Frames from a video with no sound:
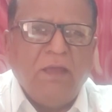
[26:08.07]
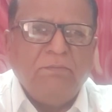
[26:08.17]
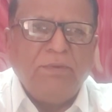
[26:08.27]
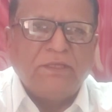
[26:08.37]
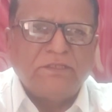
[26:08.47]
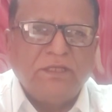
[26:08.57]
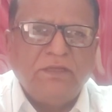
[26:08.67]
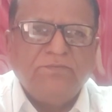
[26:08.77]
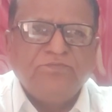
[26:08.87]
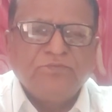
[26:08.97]
am
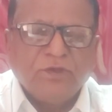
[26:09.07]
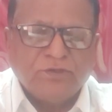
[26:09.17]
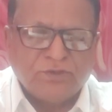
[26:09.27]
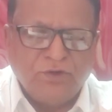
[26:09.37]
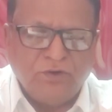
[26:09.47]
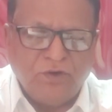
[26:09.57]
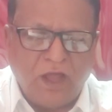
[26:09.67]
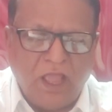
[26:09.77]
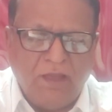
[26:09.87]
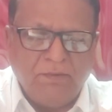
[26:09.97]
busy, so
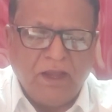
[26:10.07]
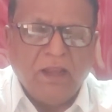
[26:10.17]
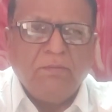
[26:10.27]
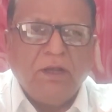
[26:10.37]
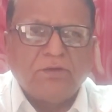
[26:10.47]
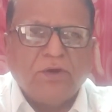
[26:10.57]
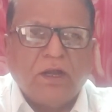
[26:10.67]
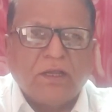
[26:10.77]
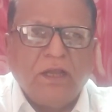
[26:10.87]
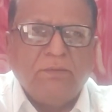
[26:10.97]
I am unable to
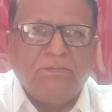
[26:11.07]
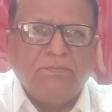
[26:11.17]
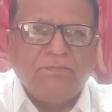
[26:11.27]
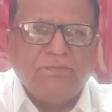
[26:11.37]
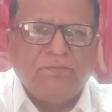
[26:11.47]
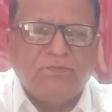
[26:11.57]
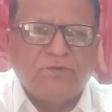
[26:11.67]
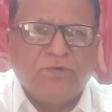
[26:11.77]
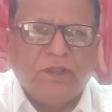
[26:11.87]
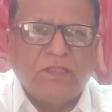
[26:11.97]
attend
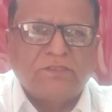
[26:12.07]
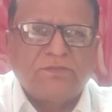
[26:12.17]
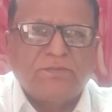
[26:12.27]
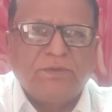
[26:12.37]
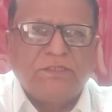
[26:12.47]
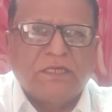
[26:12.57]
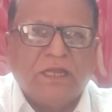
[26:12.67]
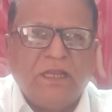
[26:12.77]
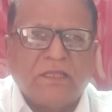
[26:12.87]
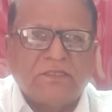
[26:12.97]
today's
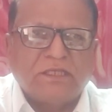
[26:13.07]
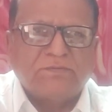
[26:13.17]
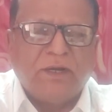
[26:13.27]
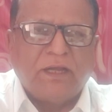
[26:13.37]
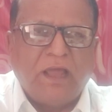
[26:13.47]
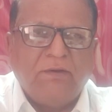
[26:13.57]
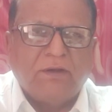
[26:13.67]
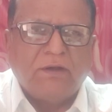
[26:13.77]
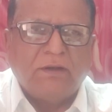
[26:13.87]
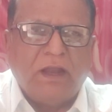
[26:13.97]
physical lectures, but I
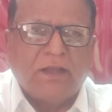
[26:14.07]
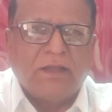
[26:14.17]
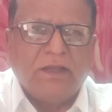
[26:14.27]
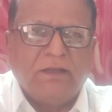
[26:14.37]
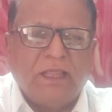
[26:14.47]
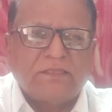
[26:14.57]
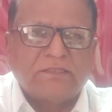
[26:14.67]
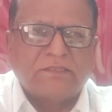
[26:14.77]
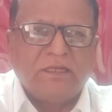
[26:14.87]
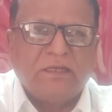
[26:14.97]
will attend
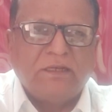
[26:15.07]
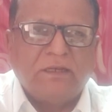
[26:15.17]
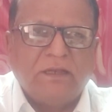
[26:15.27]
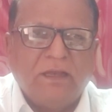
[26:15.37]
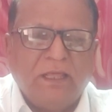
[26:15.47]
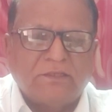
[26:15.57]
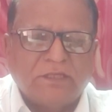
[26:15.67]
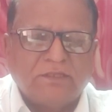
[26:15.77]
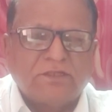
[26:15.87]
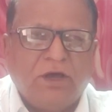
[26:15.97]
next
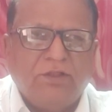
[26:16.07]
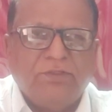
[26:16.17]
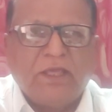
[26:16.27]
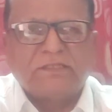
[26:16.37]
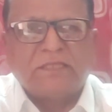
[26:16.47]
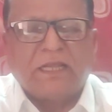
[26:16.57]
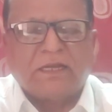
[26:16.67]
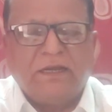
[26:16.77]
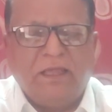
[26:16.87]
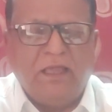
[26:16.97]
lectures on next
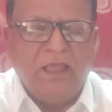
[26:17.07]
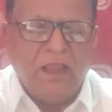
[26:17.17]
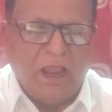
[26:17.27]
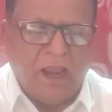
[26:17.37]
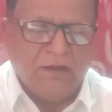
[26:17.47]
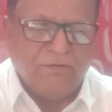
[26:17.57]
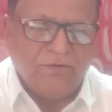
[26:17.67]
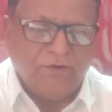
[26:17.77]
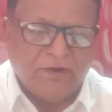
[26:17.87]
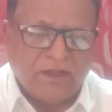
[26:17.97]
Saturday, and we
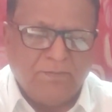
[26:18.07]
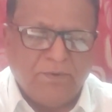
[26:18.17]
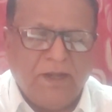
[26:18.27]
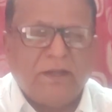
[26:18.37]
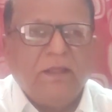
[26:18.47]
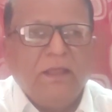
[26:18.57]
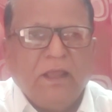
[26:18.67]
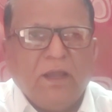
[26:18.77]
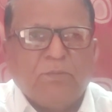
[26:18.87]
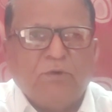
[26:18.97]
will complete
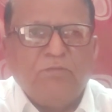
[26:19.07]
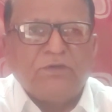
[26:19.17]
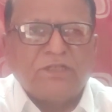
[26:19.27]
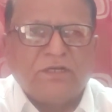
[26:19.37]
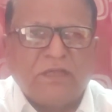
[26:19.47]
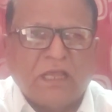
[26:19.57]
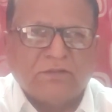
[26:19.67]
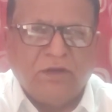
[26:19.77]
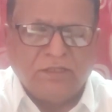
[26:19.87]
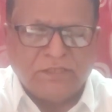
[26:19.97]
Information
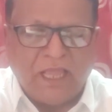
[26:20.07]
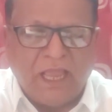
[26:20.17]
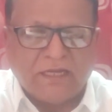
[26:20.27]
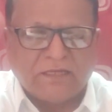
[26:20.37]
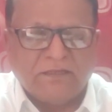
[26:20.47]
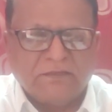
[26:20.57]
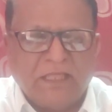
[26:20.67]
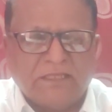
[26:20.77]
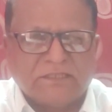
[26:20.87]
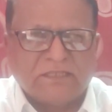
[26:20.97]
Technology Act
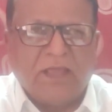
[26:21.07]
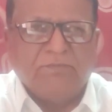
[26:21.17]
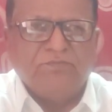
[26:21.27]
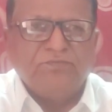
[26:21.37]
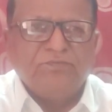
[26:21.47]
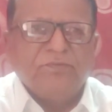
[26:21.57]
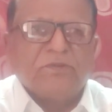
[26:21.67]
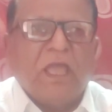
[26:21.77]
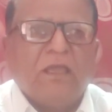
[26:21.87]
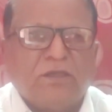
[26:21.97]
next time.
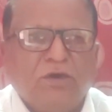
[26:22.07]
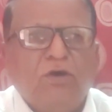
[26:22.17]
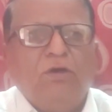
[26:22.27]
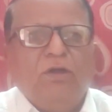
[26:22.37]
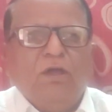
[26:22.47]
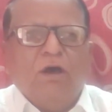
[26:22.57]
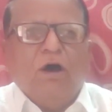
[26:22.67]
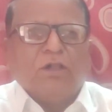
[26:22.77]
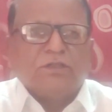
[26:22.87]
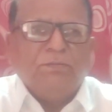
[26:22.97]
Thank you.
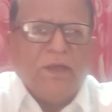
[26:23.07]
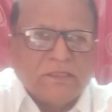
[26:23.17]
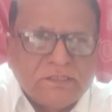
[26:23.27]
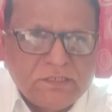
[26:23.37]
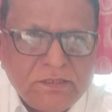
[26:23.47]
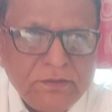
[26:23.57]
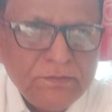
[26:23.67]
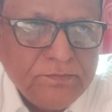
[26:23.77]
All the best.